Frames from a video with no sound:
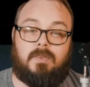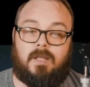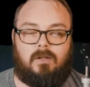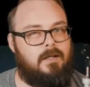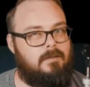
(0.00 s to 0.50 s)

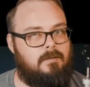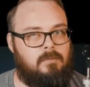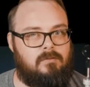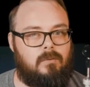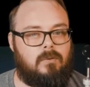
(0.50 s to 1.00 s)
Now, like I said
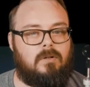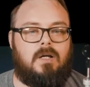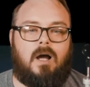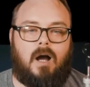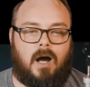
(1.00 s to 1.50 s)
before,
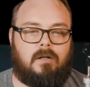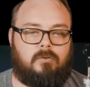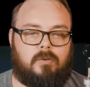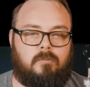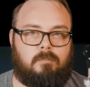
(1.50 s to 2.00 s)
auto
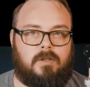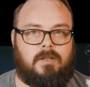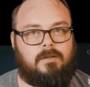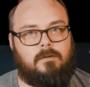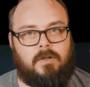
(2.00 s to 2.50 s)
trim
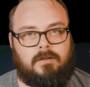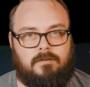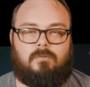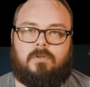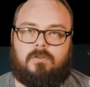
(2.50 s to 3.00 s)
split is a
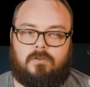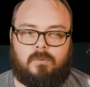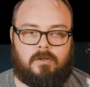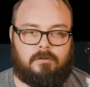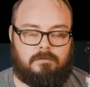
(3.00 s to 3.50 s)
basis for these
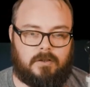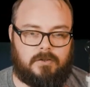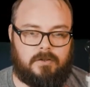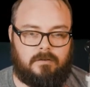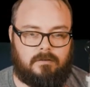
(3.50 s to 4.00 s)
two other
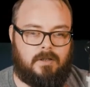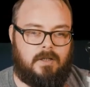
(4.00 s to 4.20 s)
functions.